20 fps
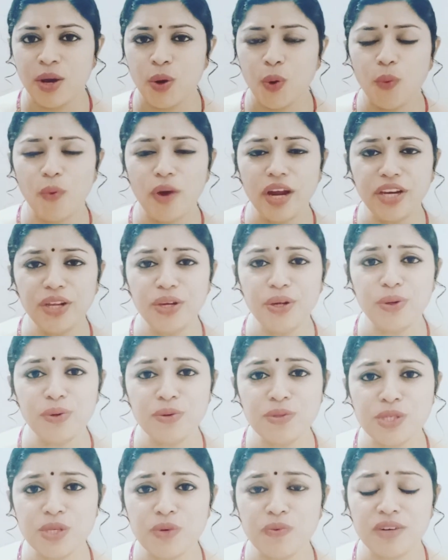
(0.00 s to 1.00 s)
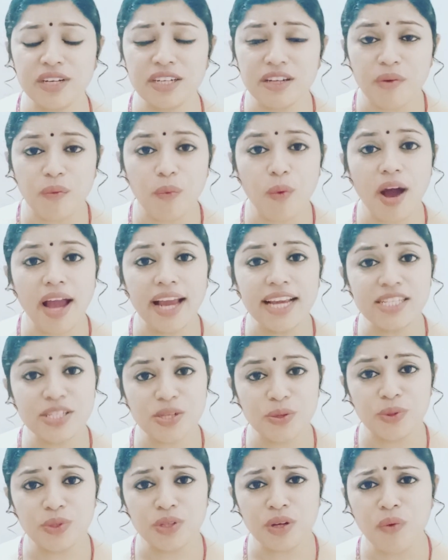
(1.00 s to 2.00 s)
When you use the word why
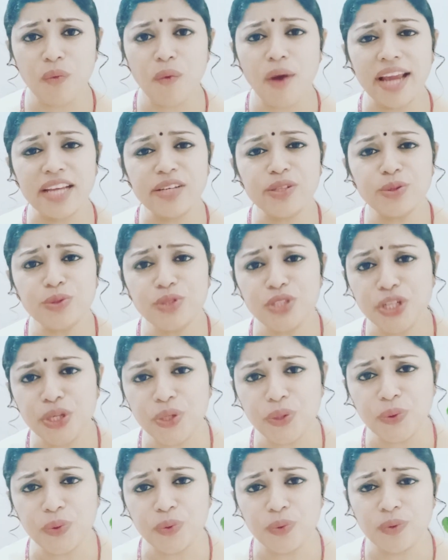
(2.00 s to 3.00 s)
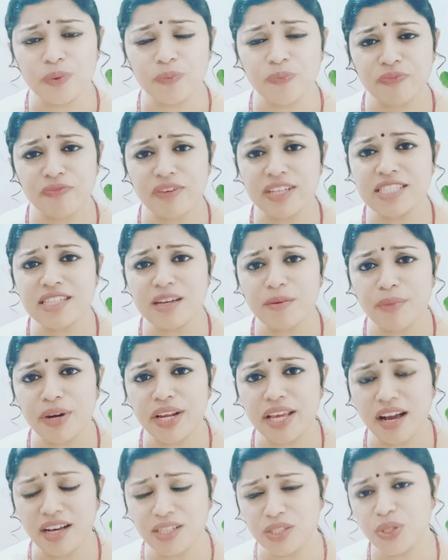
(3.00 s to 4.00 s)
don't you? When
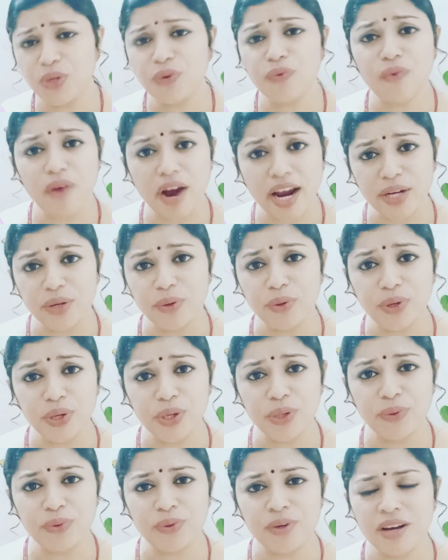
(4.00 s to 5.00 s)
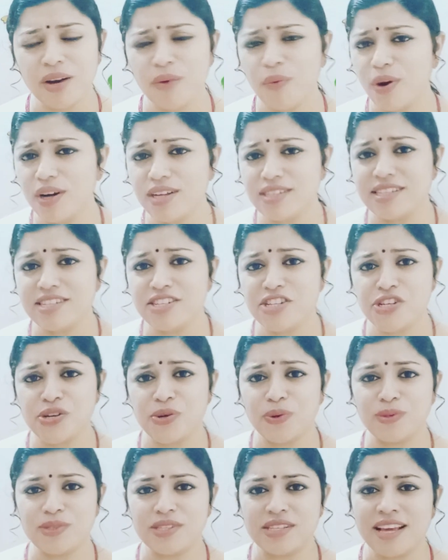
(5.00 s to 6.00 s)
somebody asks you why don't you? What does it
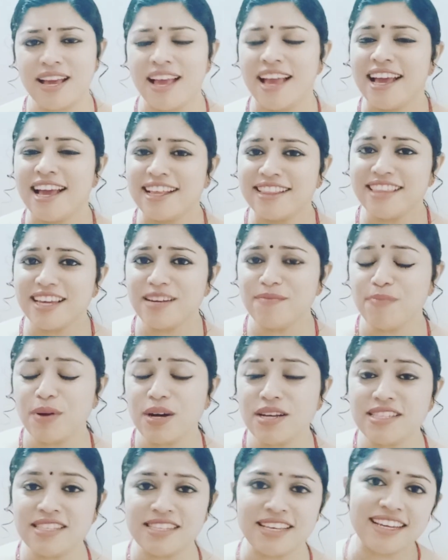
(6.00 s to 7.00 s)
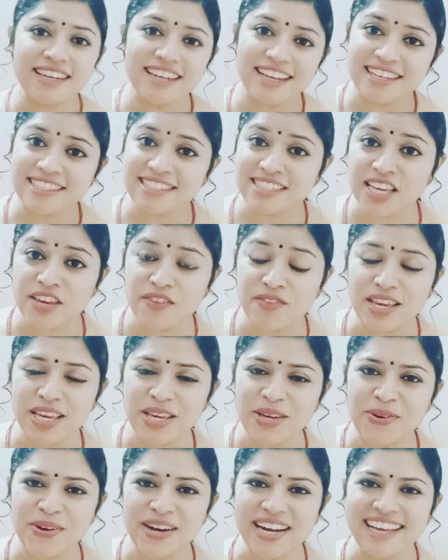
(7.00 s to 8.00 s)
shows? That person is giving
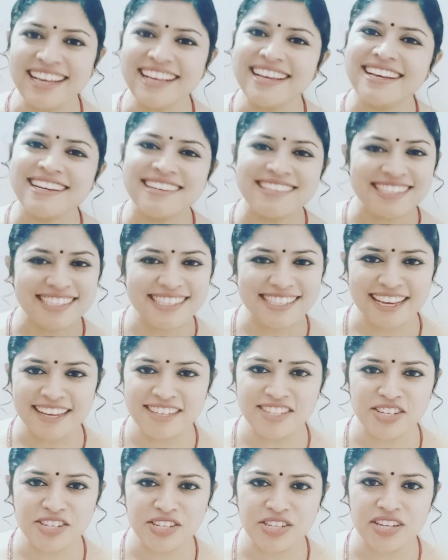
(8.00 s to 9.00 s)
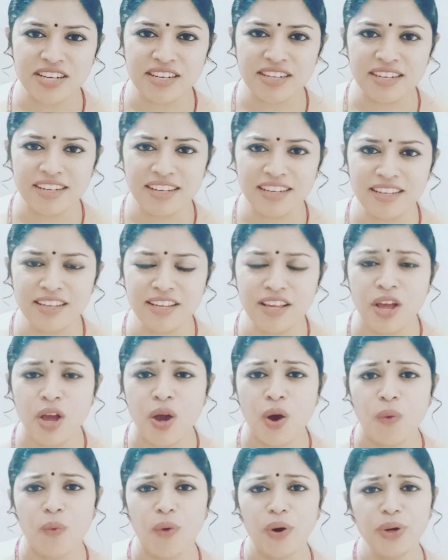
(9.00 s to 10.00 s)
you a suggestion.
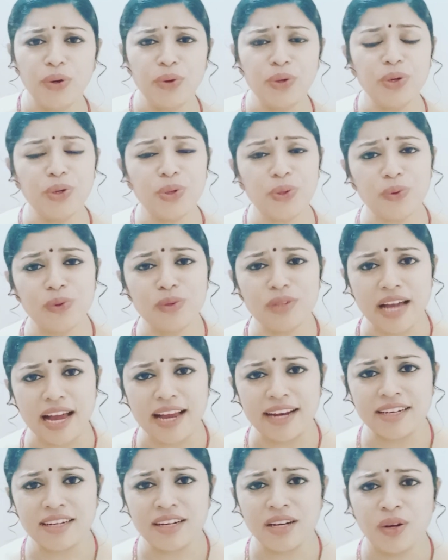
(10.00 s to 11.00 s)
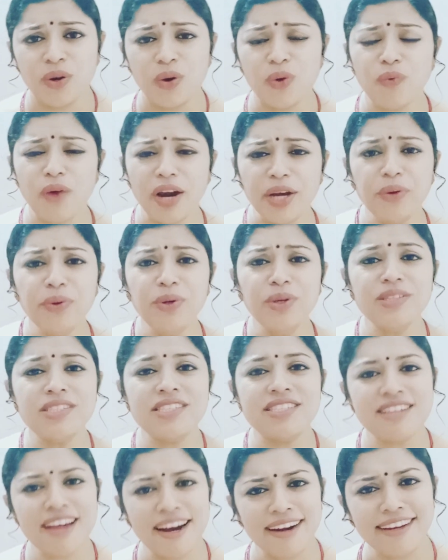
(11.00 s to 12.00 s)
Why don't you do that? Or why don't
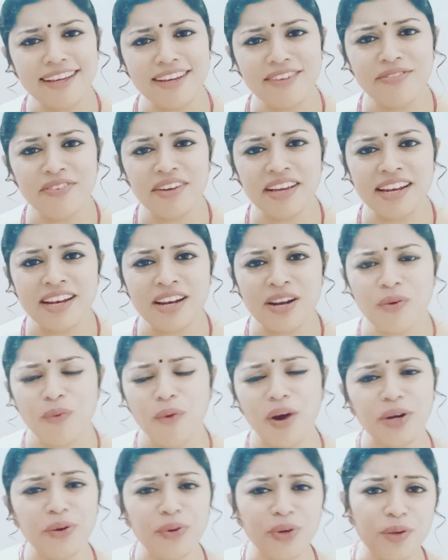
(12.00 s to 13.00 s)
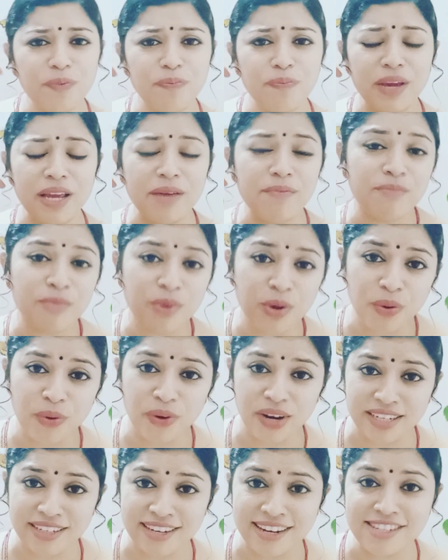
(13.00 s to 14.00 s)
you study well? Why don't you pay more
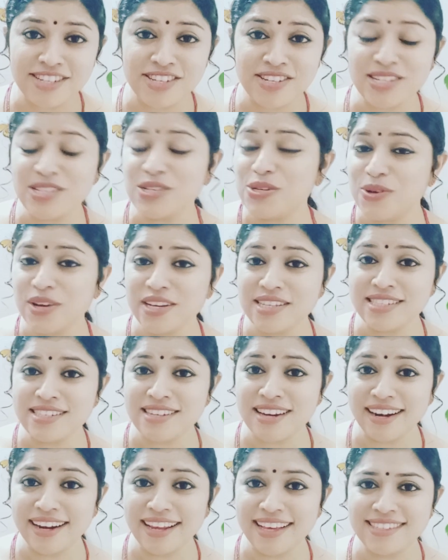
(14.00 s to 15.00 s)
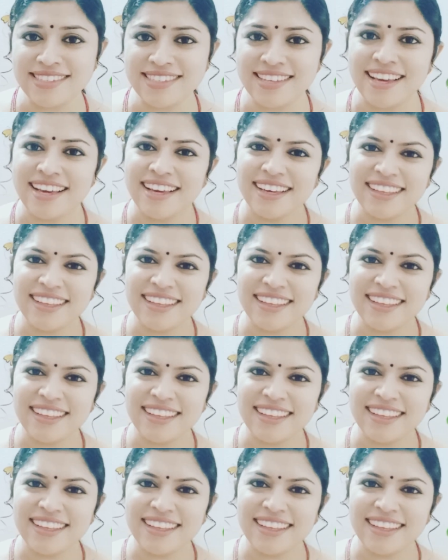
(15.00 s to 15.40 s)
attention to your studies?